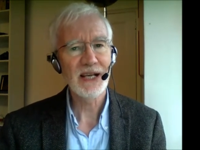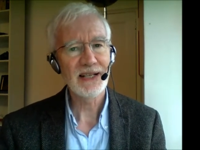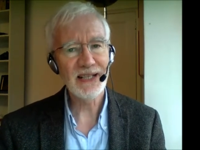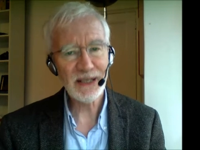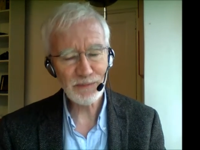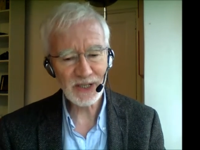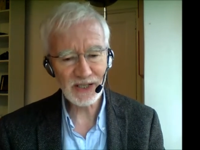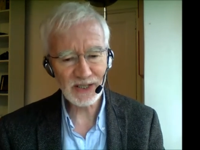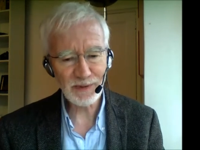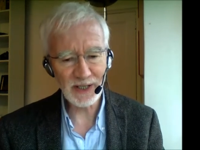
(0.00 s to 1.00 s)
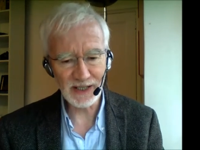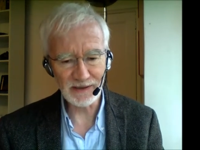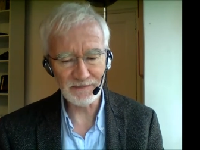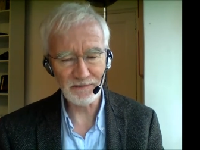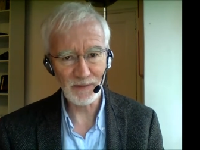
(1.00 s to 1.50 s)
Let me explain
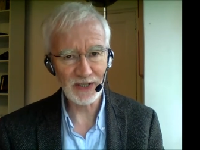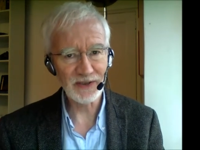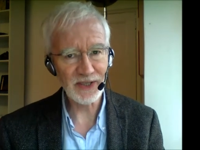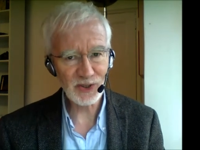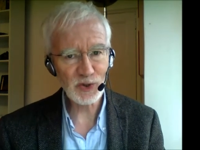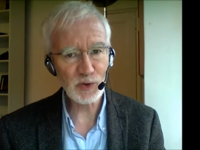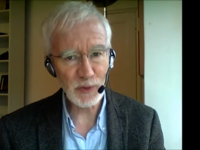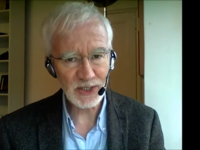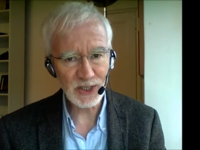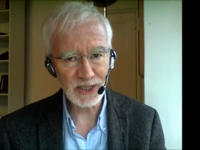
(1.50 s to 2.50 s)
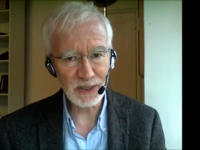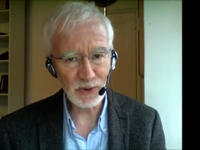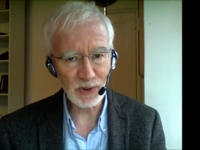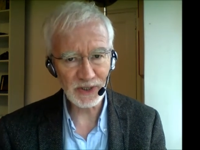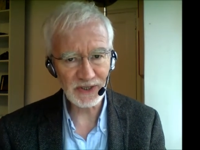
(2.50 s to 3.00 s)
this switch in the
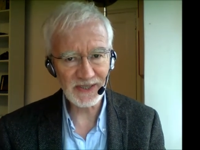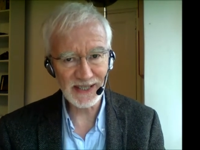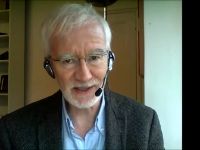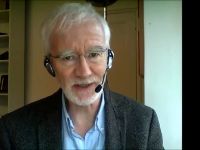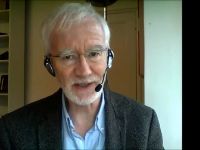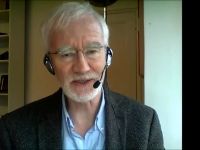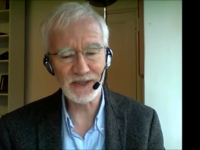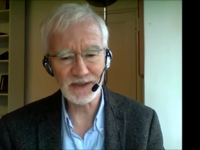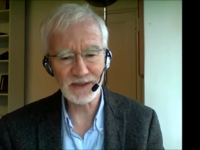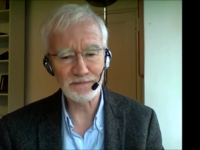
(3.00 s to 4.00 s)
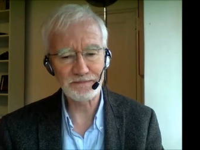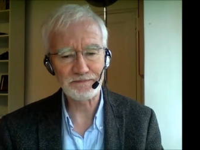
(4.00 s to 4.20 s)
body's signaling system.